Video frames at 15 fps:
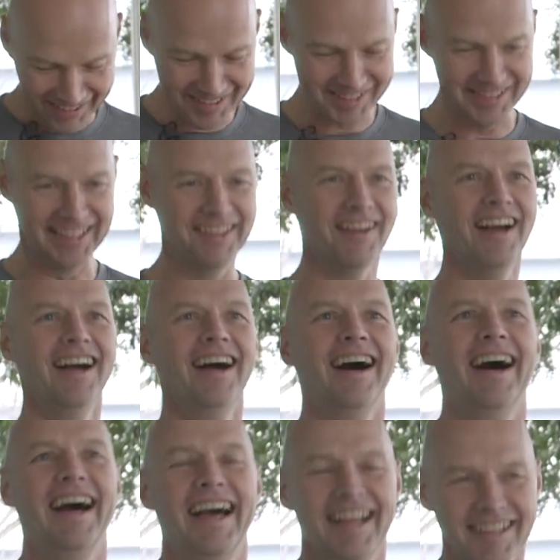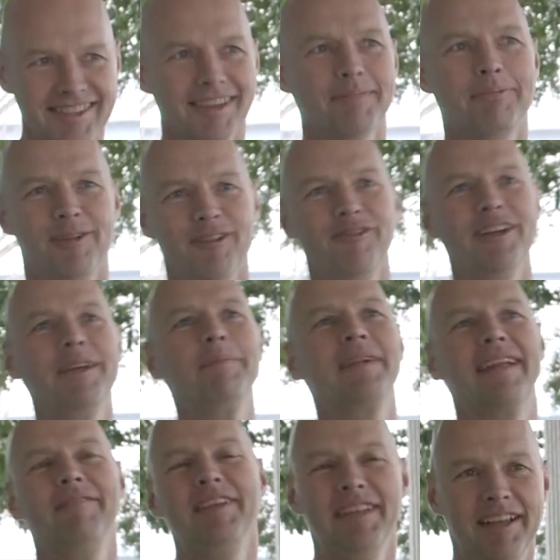honestly, it's not perfect,
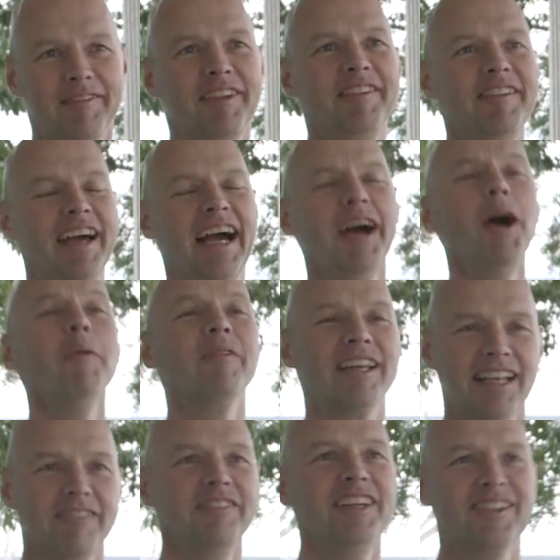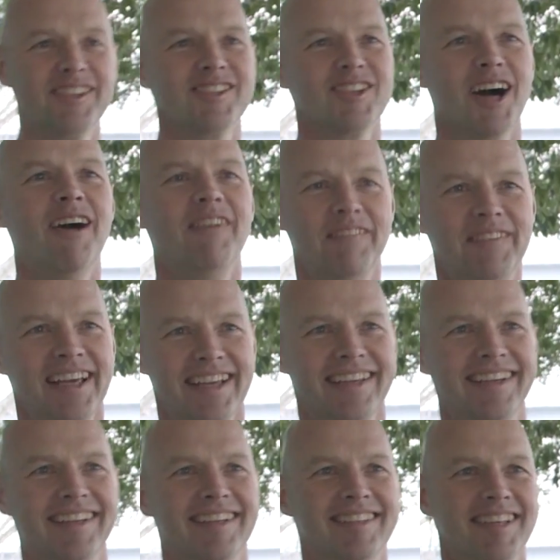but I've done really, I hope I've done a really good job in
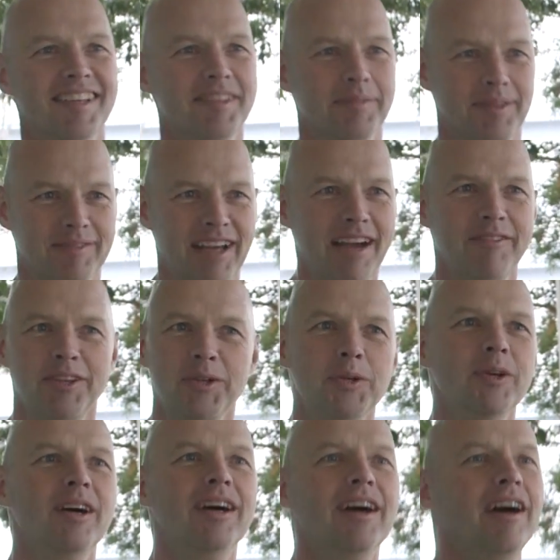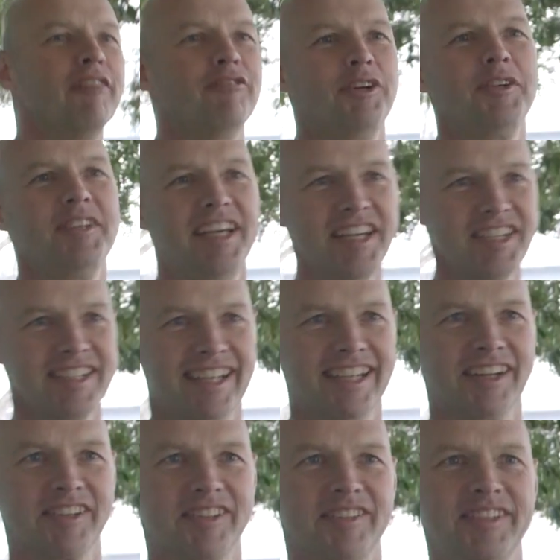making it accessible. We have a new foundation
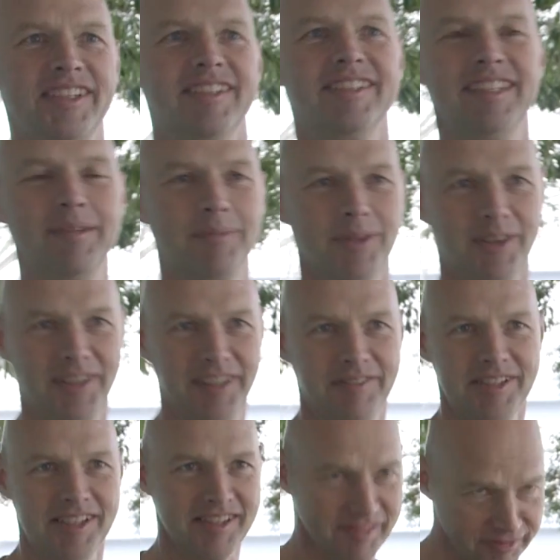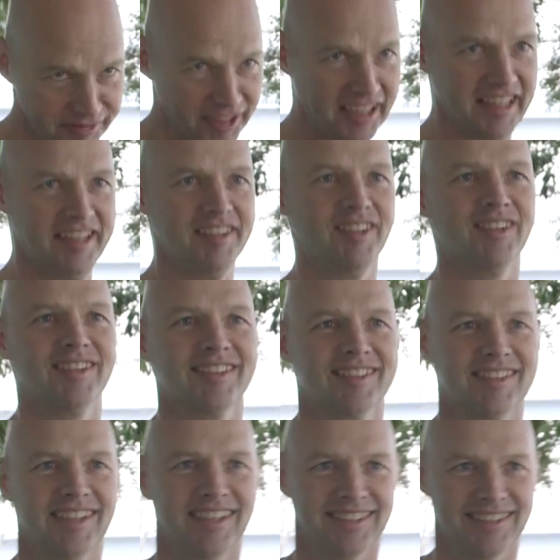nano degree on deep learning, which is very easy to
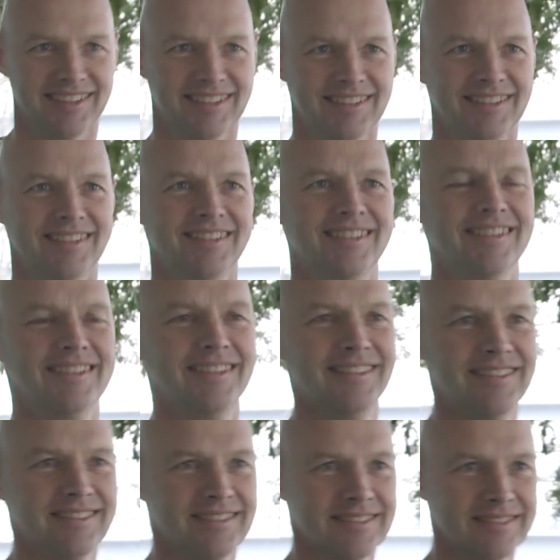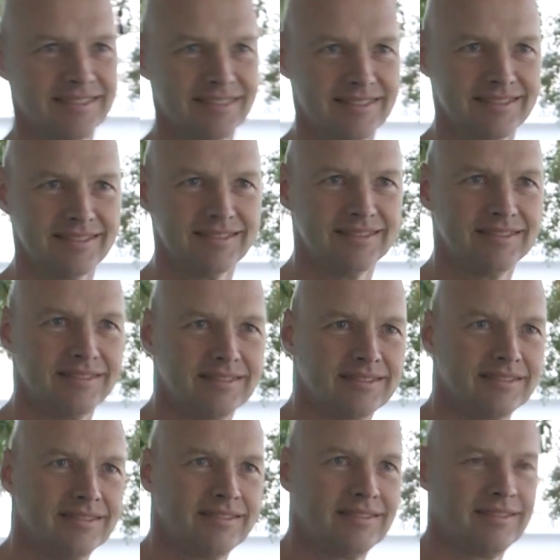understand. What is one goal you have in the
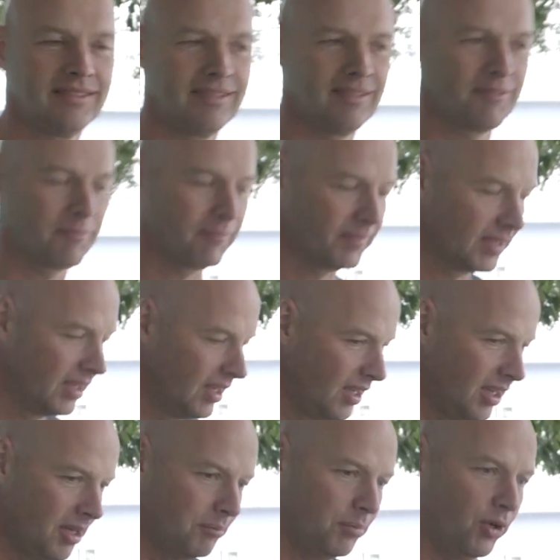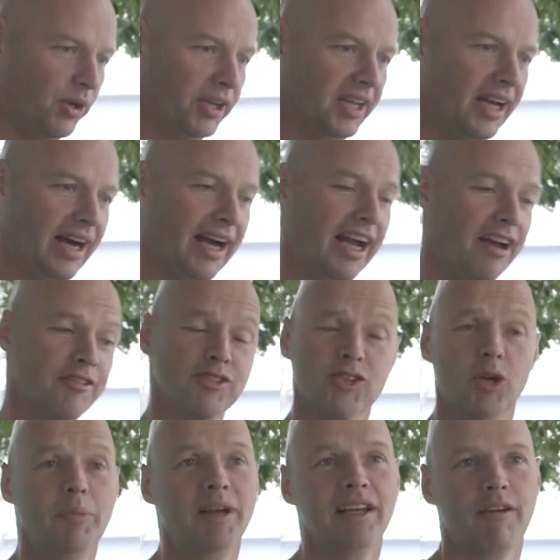next 10 years? boy, I have
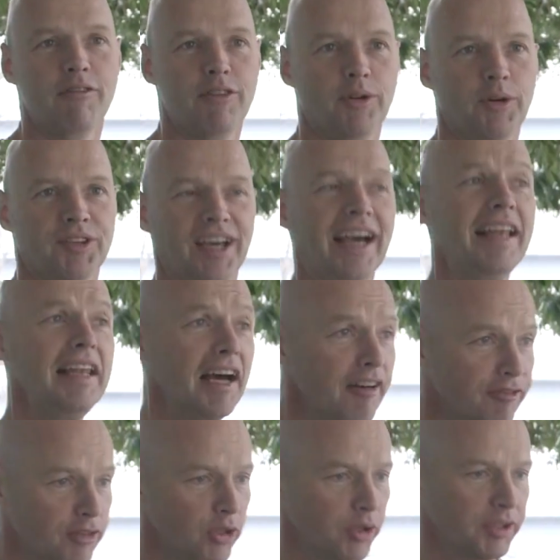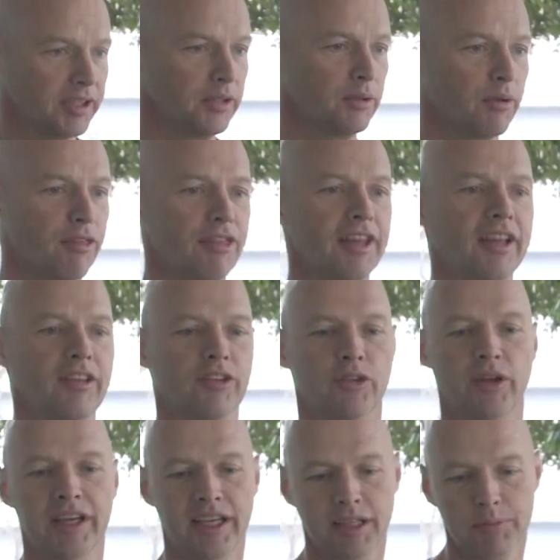so many of those. I love learning new things.
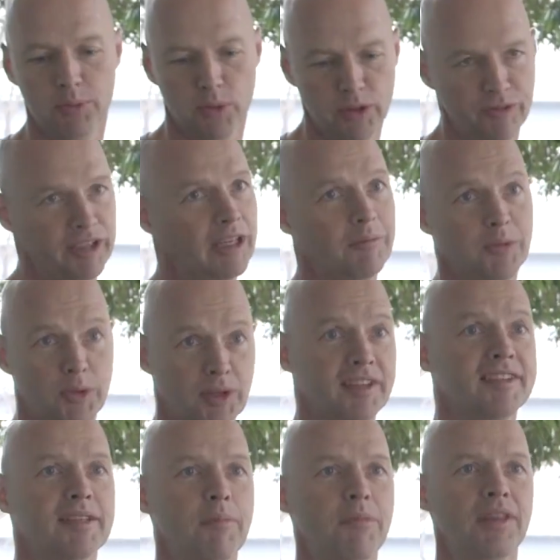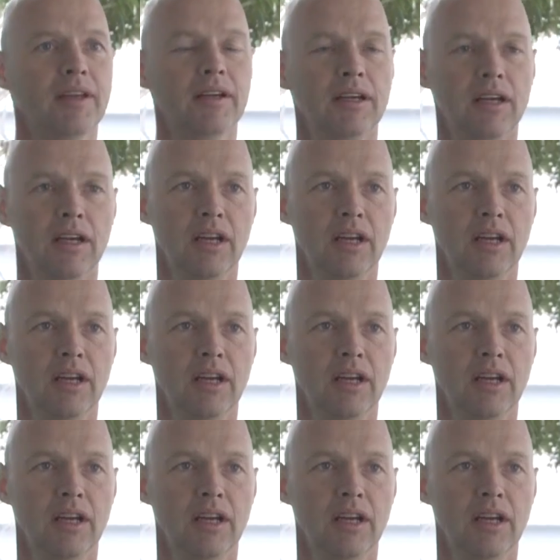So I get bored when I'm good at something.